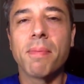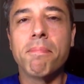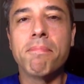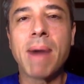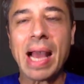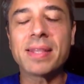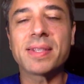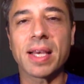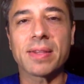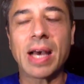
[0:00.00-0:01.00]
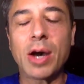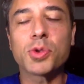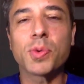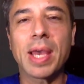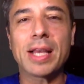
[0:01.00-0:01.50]
mindset, how
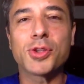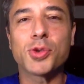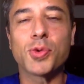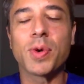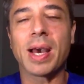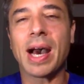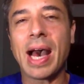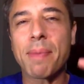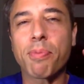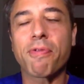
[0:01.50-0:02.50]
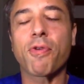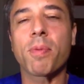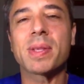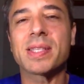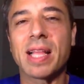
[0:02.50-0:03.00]
to get to a high
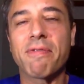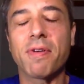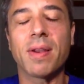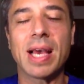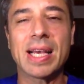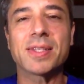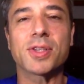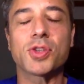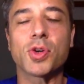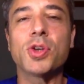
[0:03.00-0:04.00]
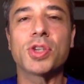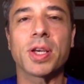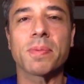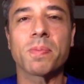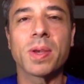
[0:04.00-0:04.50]
performance level as a
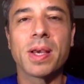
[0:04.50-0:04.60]
surgeon